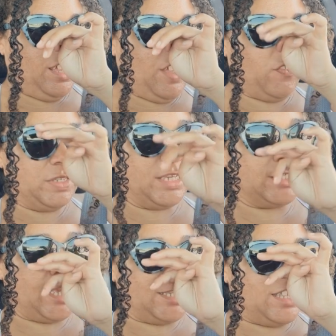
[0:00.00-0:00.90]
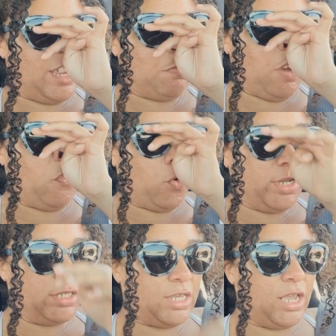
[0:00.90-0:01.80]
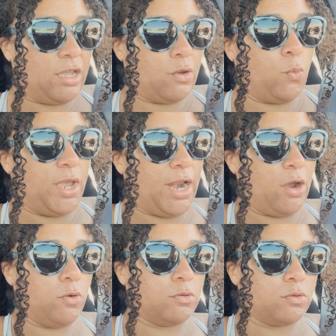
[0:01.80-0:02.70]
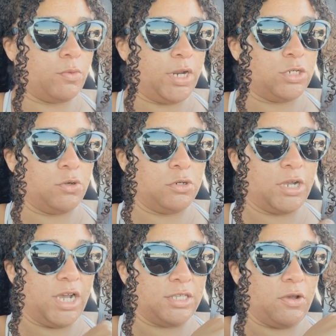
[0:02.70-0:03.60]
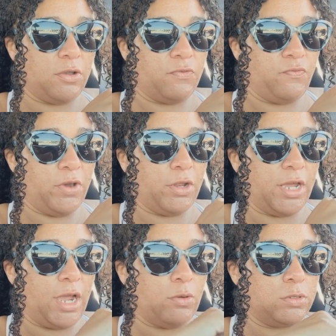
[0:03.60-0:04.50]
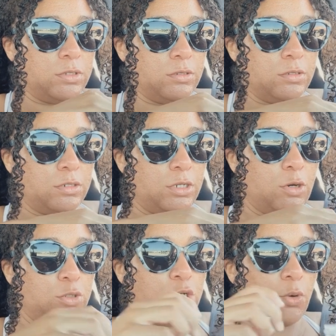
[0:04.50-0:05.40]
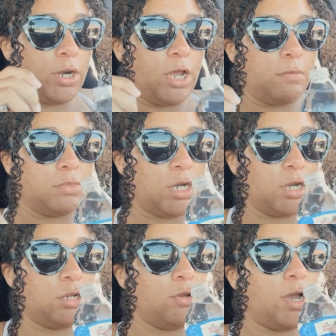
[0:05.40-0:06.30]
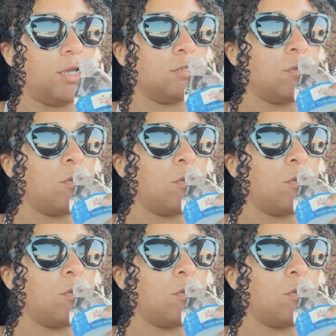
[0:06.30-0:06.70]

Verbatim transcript: ever since last night, my voice like went out when I told you guys all, it felt like I was, you know, choking up talking to you guys.